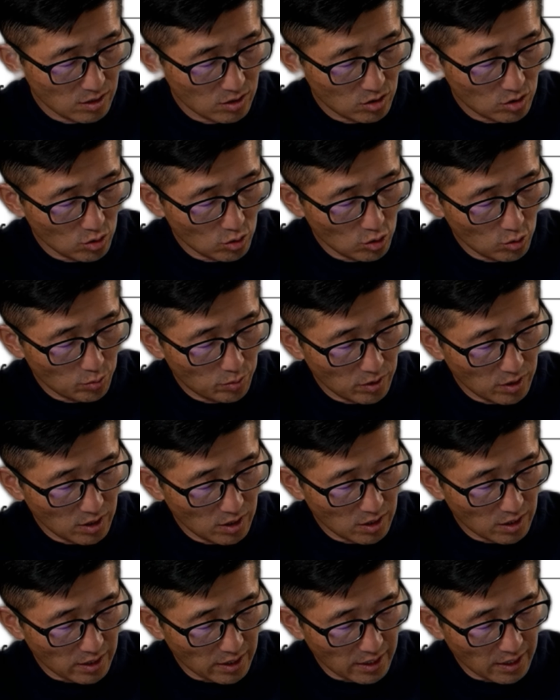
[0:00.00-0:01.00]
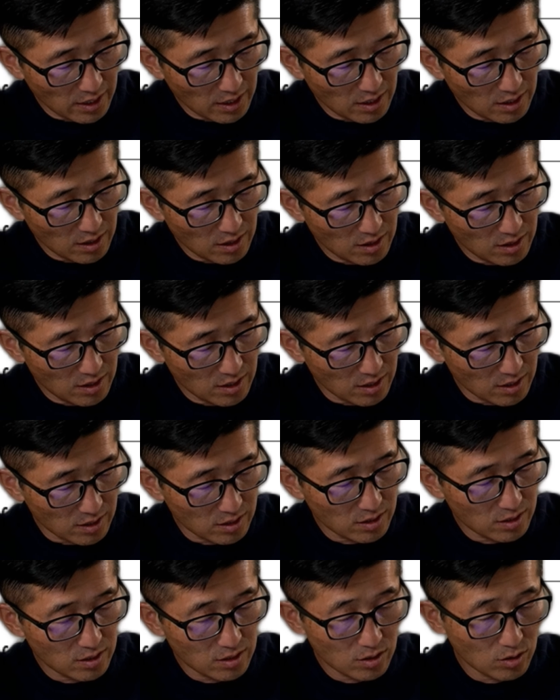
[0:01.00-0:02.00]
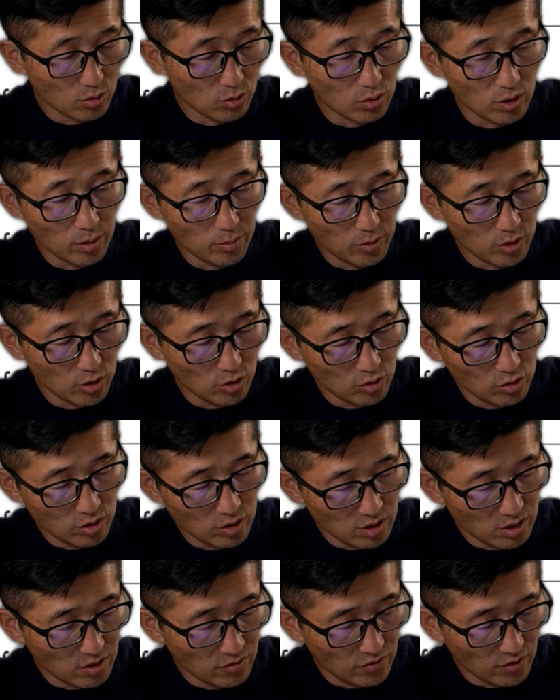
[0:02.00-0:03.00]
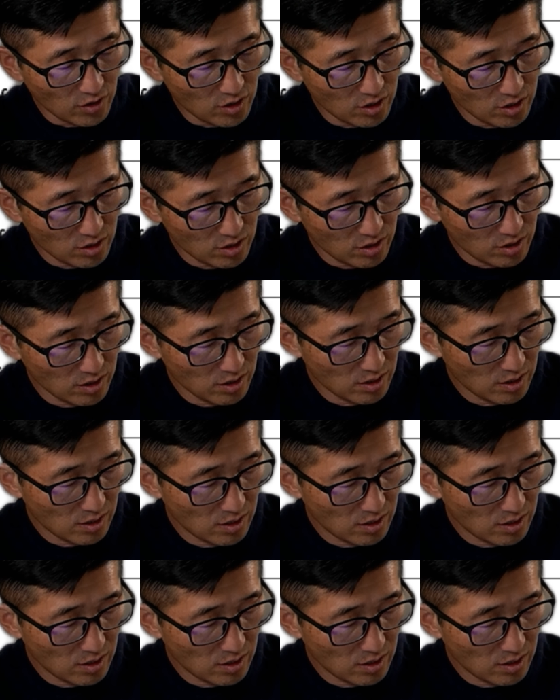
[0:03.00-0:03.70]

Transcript: So it'll be like this, or let me use a different color.